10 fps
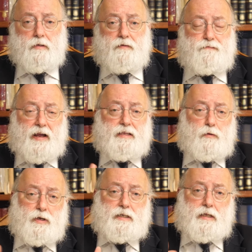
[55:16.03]
The fact
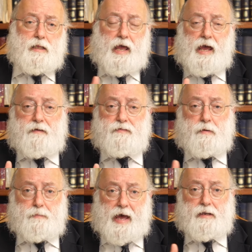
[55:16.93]
that we still have
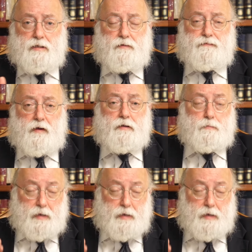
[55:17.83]
some battles to fight